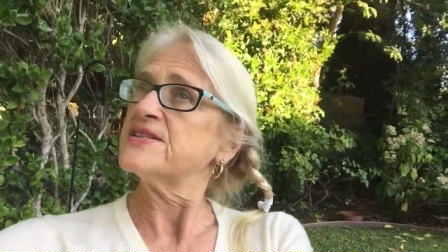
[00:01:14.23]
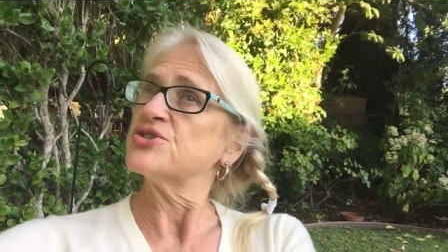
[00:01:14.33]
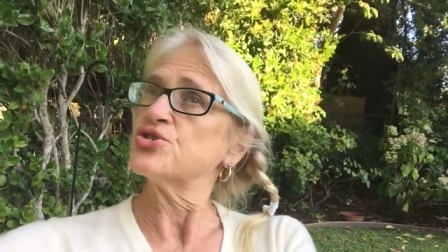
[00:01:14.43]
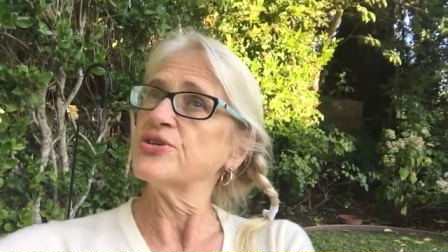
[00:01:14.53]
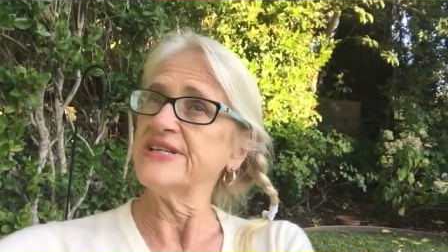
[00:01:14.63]
the
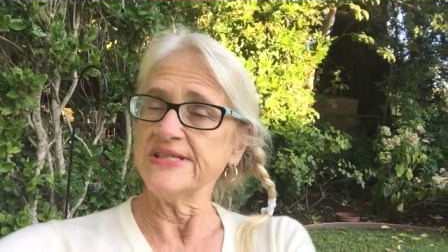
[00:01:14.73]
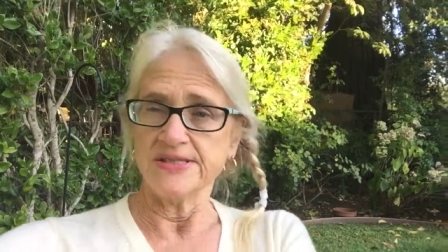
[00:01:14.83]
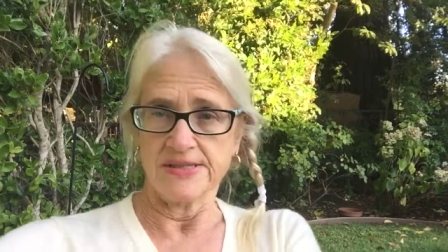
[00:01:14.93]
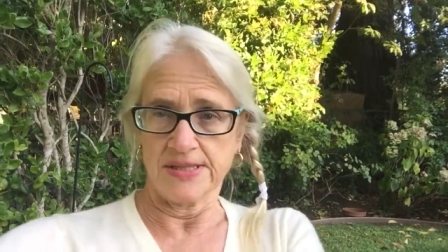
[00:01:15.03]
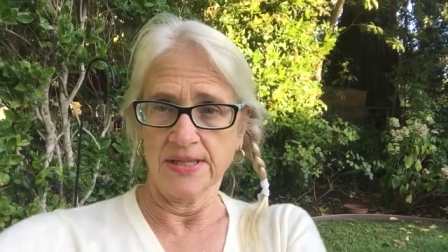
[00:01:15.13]

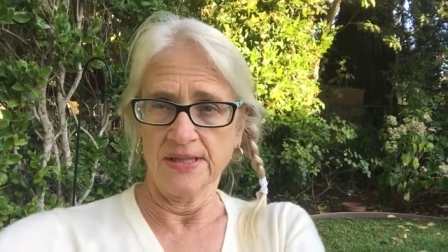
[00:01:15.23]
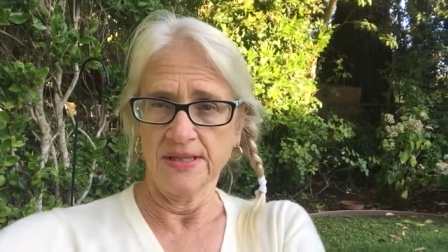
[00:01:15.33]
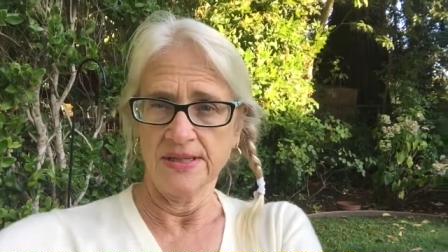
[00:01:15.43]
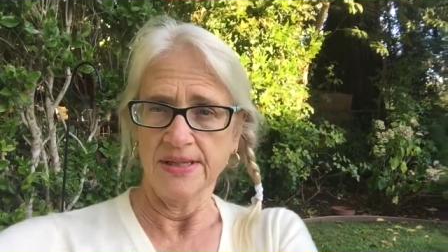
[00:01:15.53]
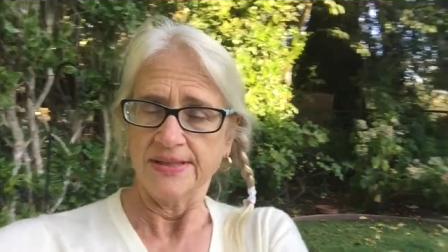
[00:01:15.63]
trees.
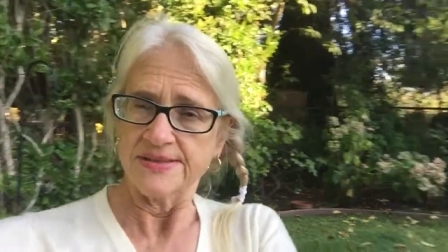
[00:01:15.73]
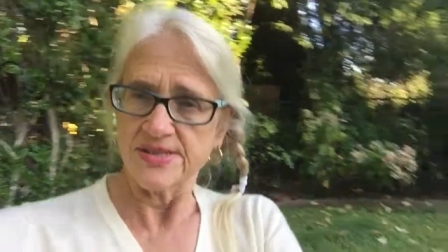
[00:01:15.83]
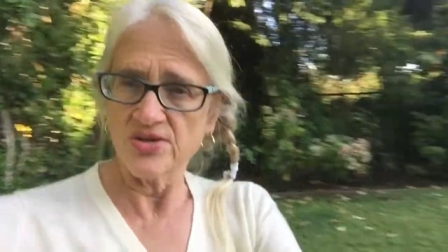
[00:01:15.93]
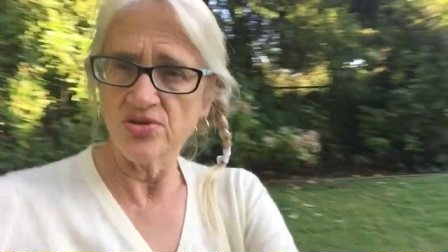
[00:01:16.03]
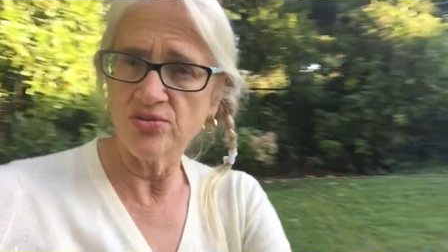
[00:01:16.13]

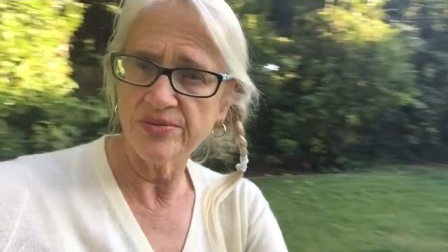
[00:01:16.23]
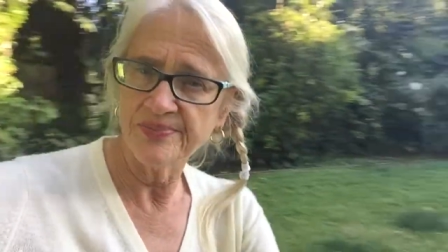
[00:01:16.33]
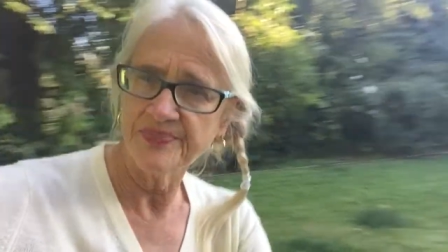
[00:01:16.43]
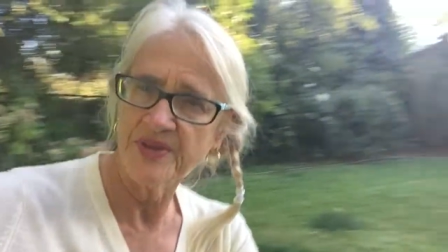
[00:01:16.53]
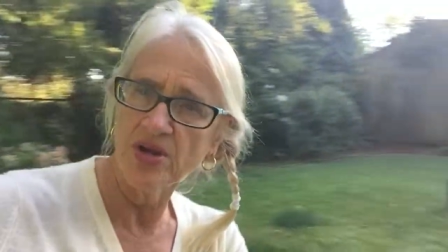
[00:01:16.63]
So
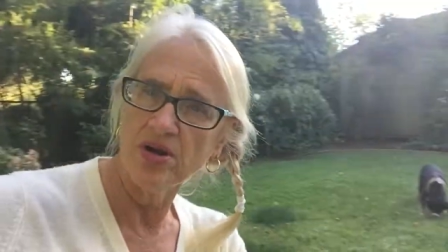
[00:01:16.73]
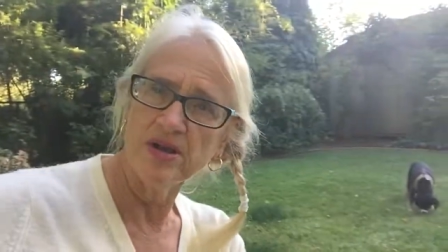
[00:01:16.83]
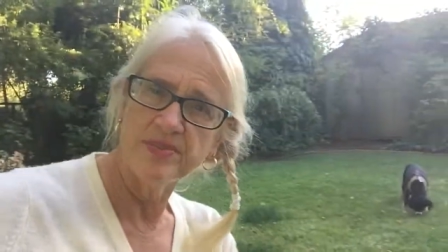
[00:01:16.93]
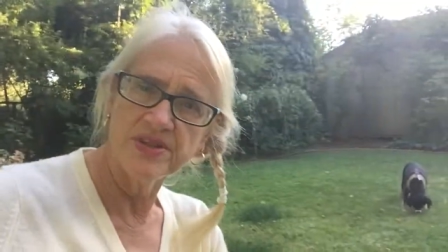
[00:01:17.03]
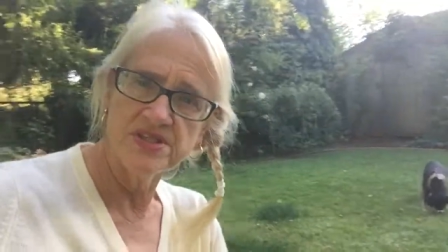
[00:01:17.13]
here I
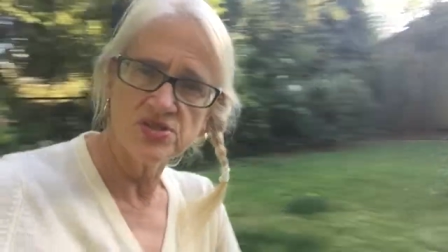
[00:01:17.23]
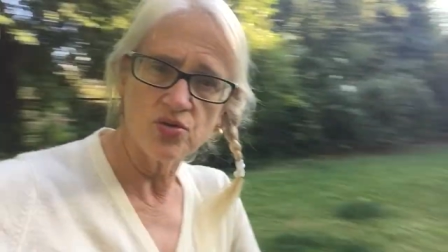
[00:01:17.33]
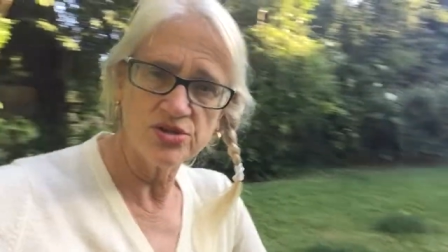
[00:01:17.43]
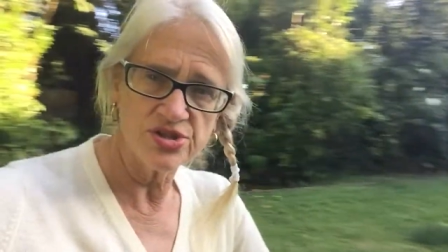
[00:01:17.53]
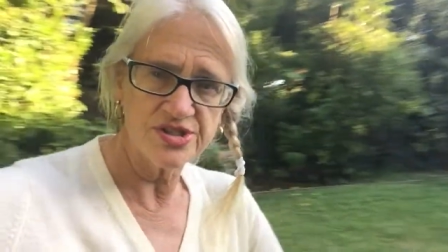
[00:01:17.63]
am in this
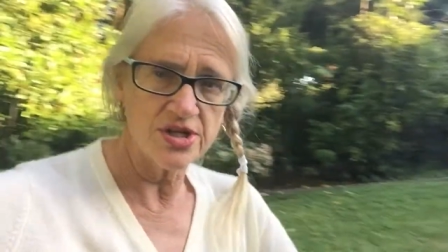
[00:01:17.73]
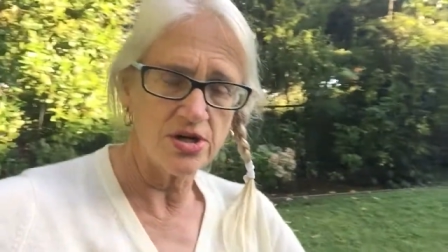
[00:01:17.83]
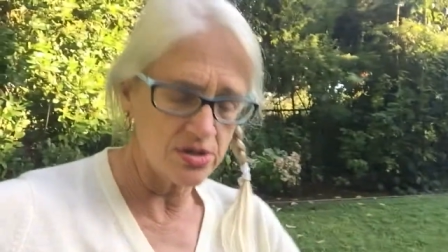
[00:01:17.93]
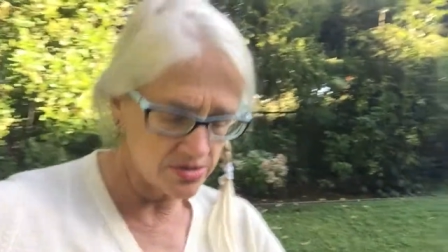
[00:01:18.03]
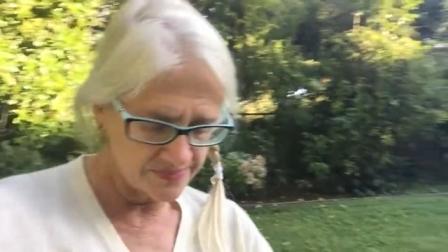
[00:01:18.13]
gorgeous
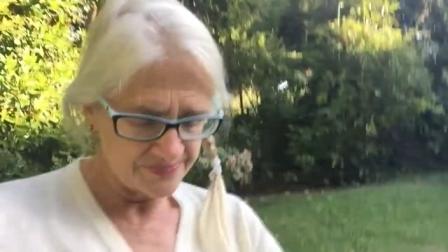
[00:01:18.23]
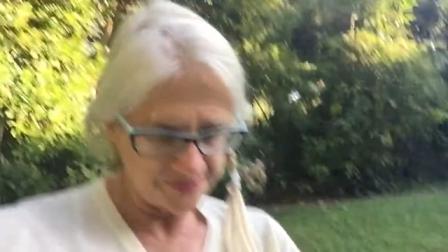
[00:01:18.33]
yard